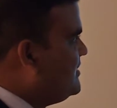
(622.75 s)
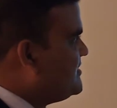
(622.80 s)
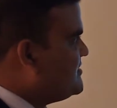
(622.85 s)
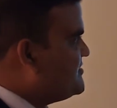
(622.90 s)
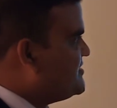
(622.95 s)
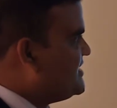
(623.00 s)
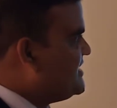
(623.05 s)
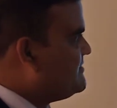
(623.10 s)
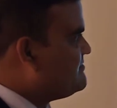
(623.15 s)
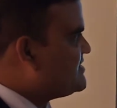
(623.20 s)

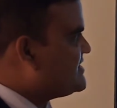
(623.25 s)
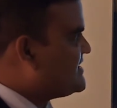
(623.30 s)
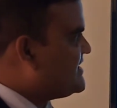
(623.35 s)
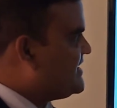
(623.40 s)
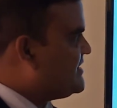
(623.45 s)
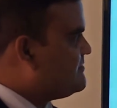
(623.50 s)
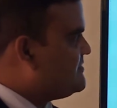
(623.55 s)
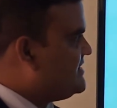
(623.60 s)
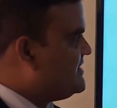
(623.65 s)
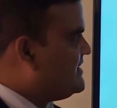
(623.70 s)
Dreams
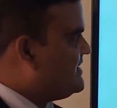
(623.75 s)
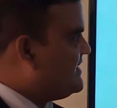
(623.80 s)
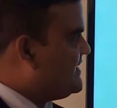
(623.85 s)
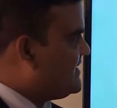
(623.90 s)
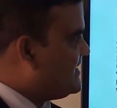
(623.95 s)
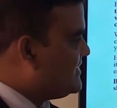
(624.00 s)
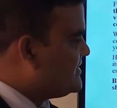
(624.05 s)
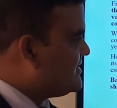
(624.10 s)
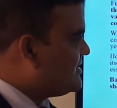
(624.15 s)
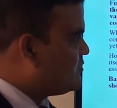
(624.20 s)
can be
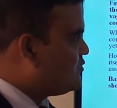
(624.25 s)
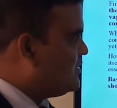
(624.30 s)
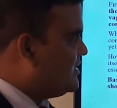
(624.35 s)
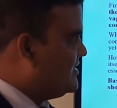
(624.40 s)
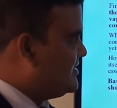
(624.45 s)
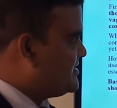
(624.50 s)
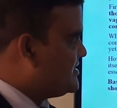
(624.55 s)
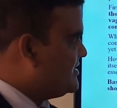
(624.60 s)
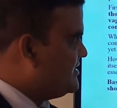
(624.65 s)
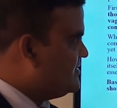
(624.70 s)
another
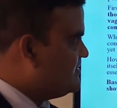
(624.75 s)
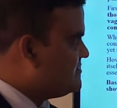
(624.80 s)
quality.